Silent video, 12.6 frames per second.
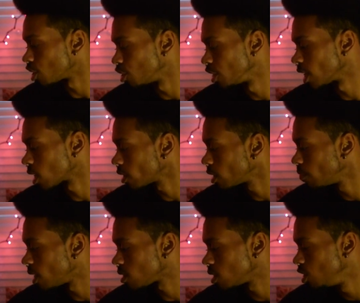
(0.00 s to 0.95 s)
sure you get a clear
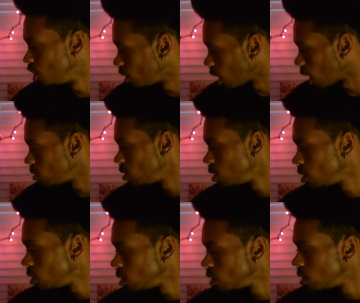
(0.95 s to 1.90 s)
message and not
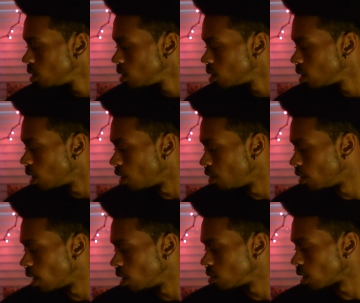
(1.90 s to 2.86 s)

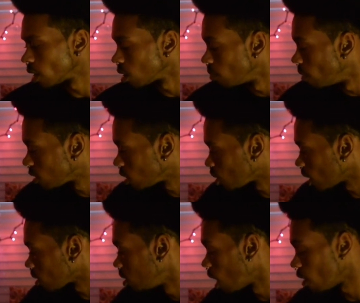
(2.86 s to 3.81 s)
a message
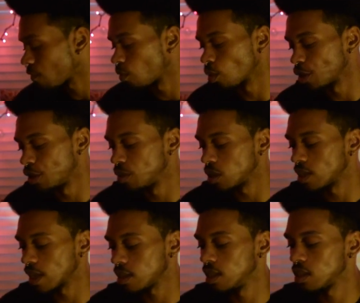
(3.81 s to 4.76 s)
that's not for you, because
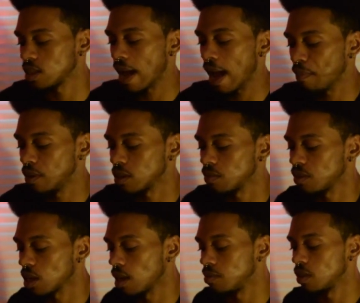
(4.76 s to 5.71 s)
that tends to happen
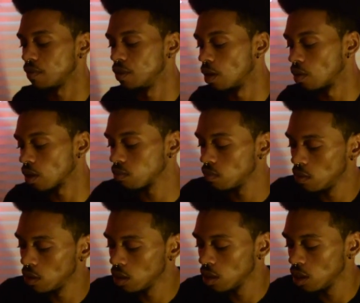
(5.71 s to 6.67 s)
sometimes if you don't
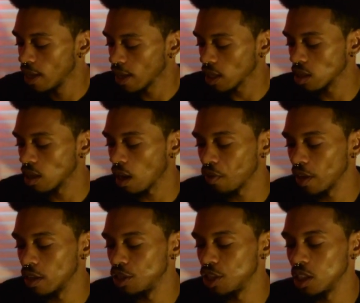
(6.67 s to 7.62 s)
clear out the
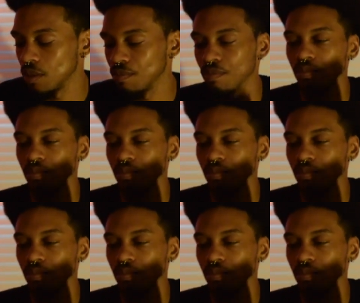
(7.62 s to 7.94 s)
energy